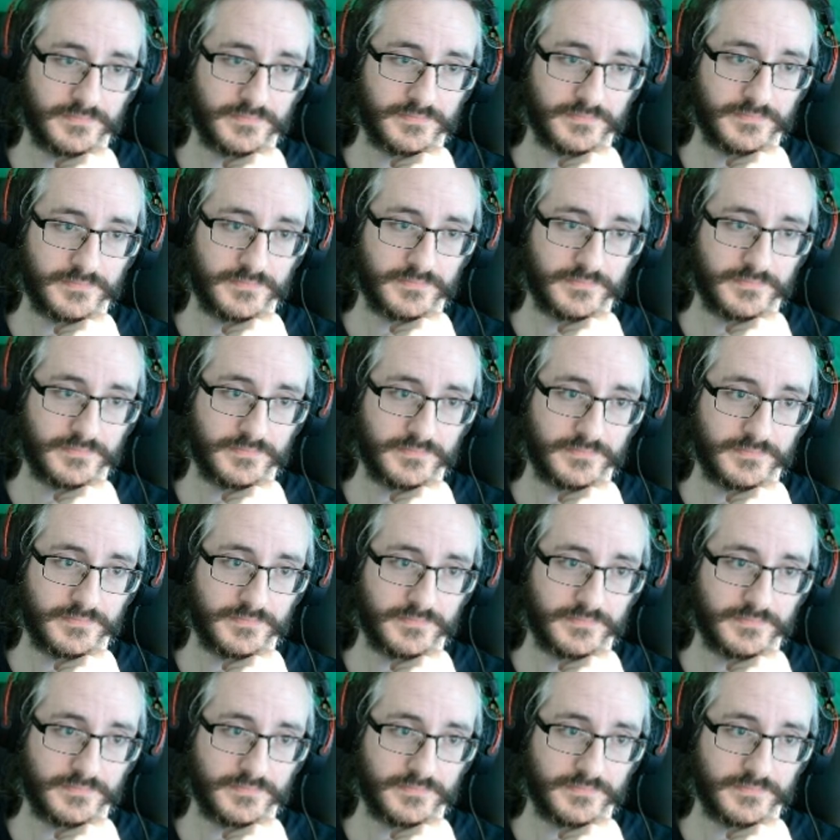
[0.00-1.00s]

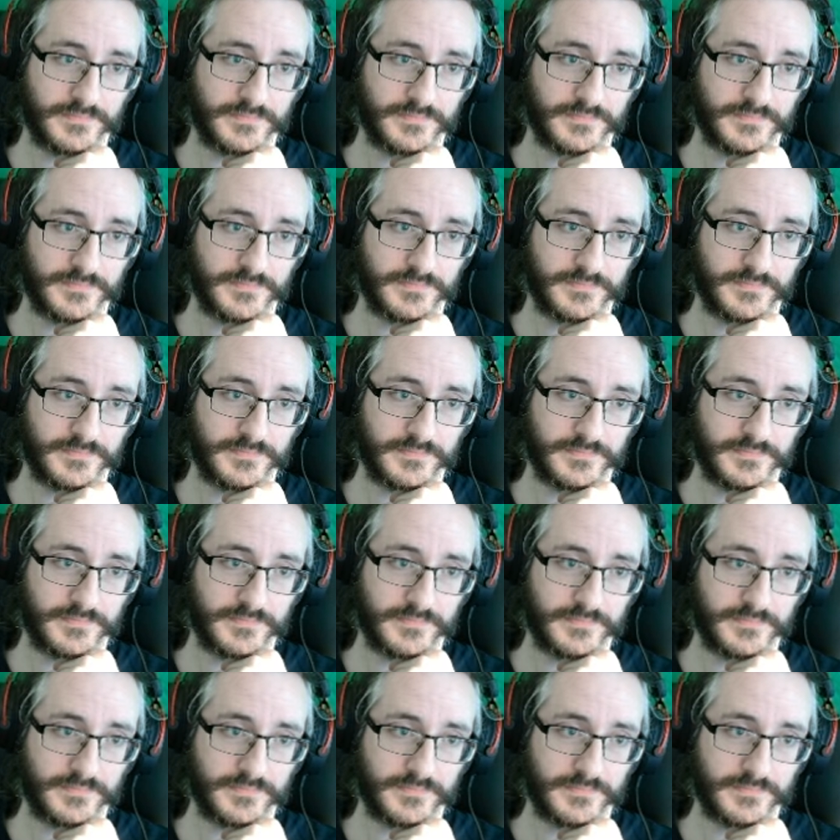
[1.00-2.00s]

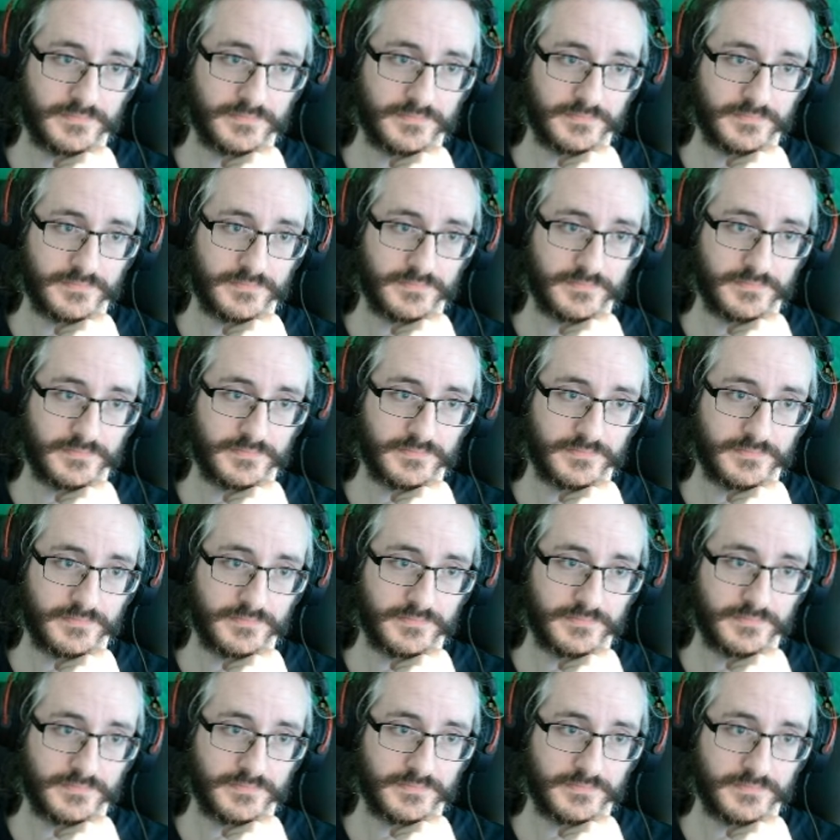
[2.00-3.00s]

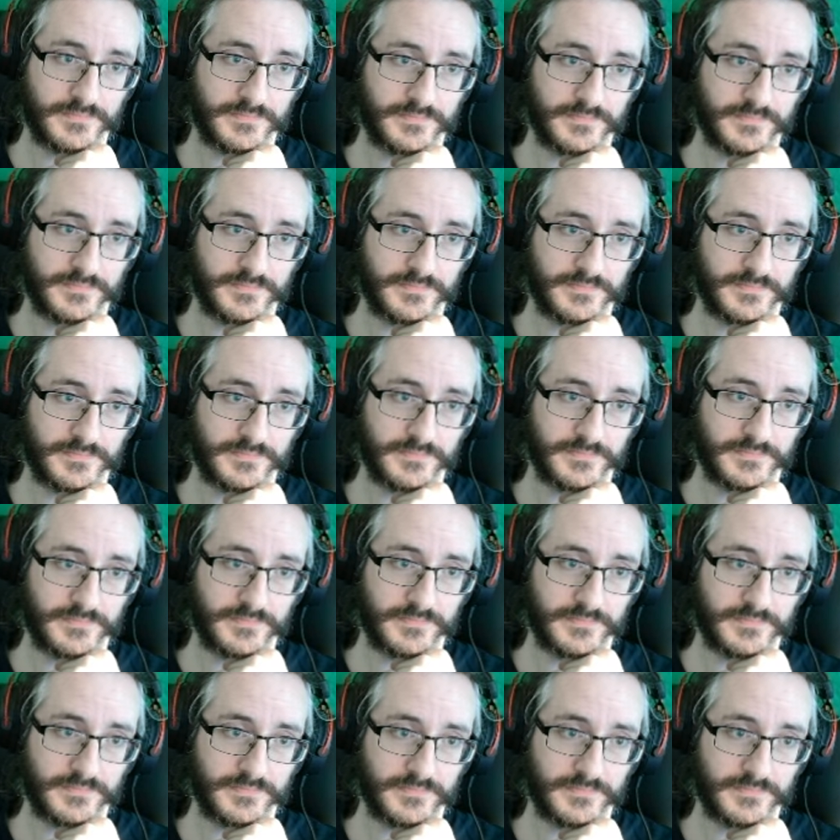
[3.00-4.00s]

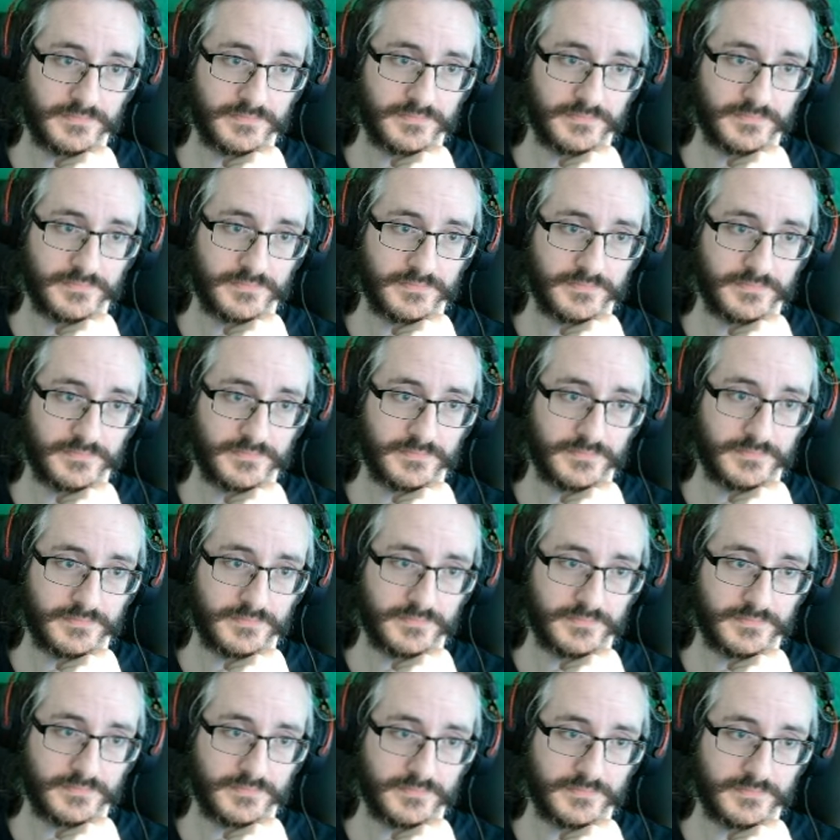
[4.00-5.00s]

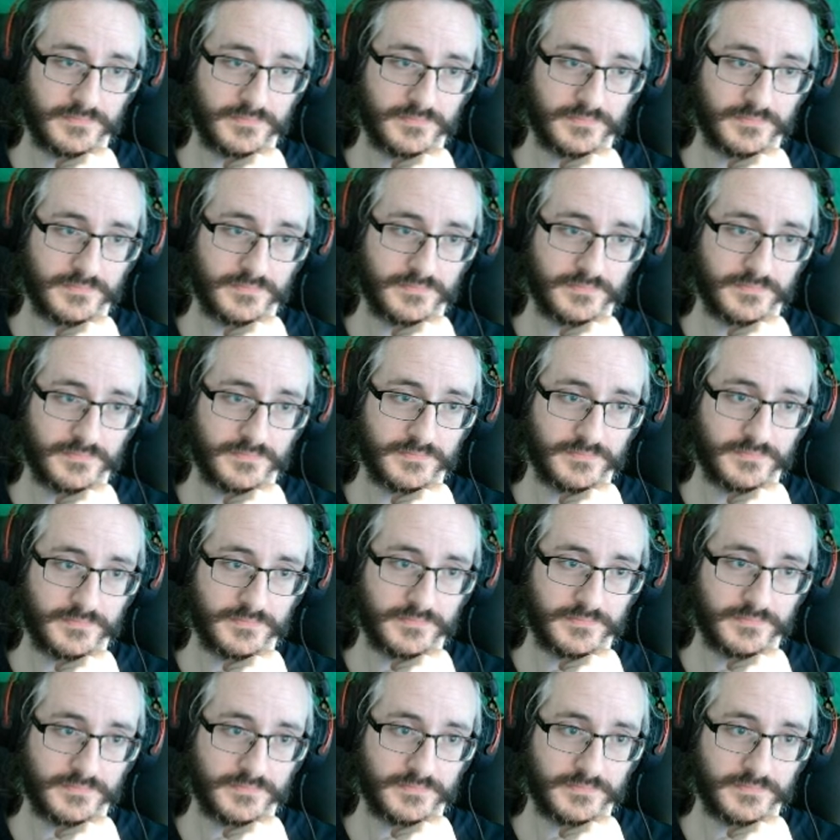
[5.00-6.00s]

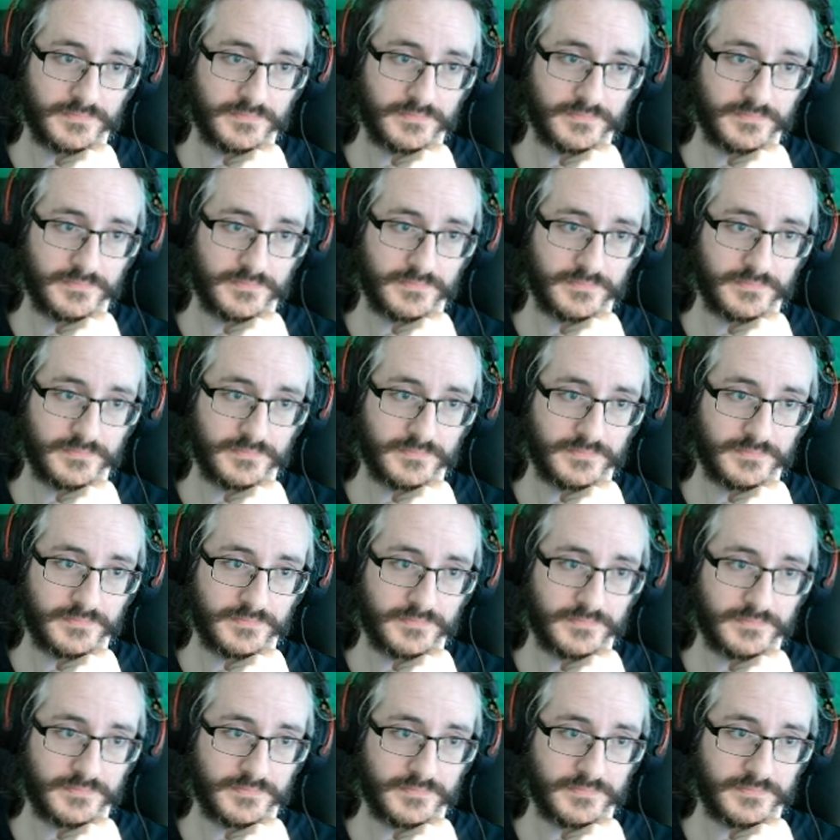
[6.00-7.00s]

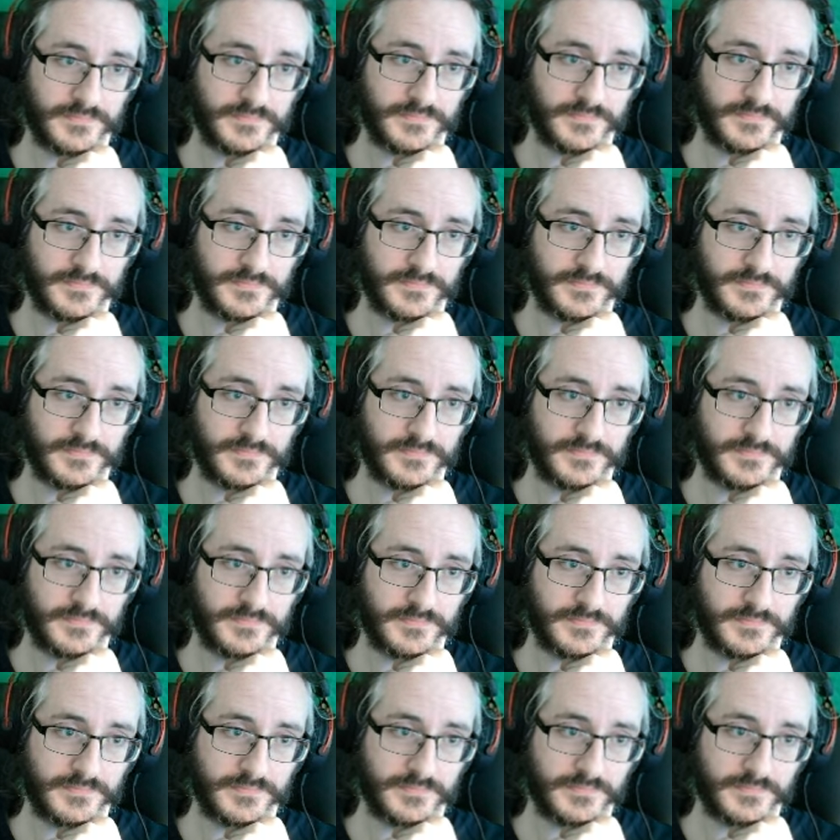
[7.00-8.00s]
[no speech]